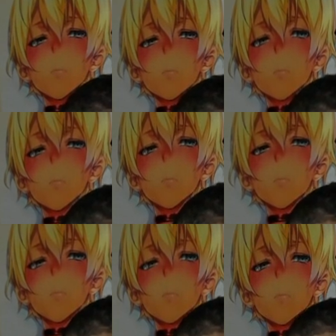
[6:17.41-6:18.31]

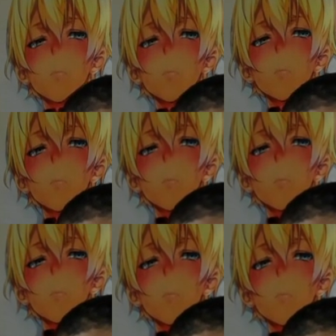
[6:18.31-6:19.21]

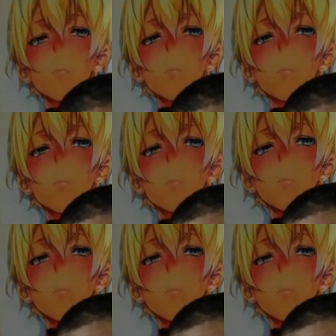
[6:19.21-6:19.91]
(not speaking)